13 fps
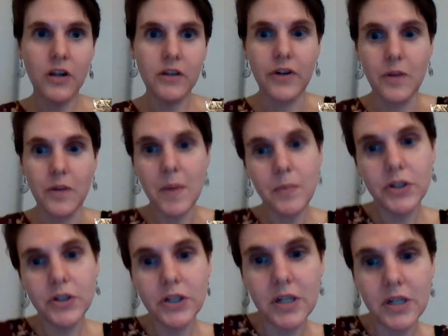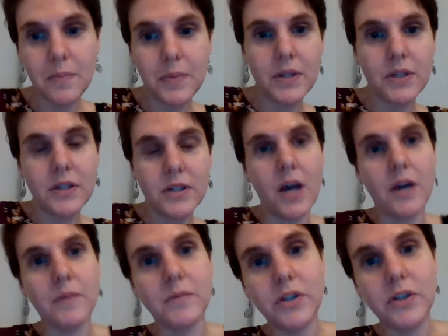of our membership
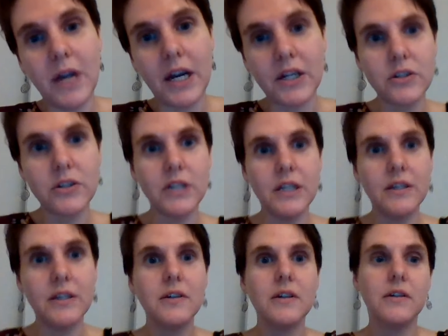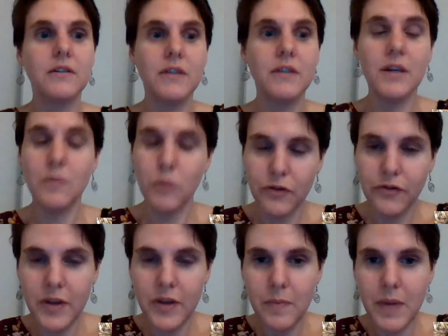to actually get more
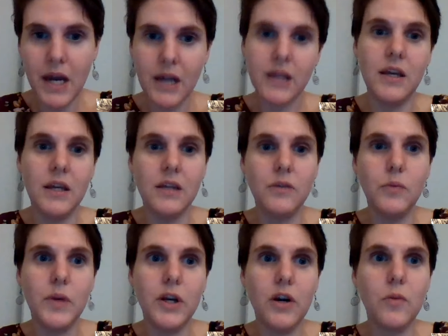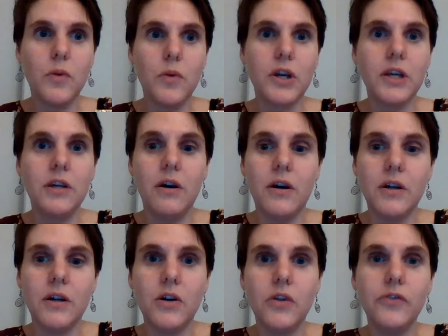feedback, and we are working
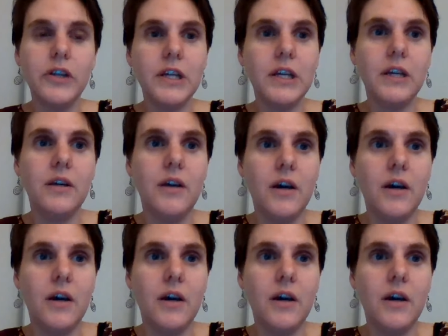on hopefully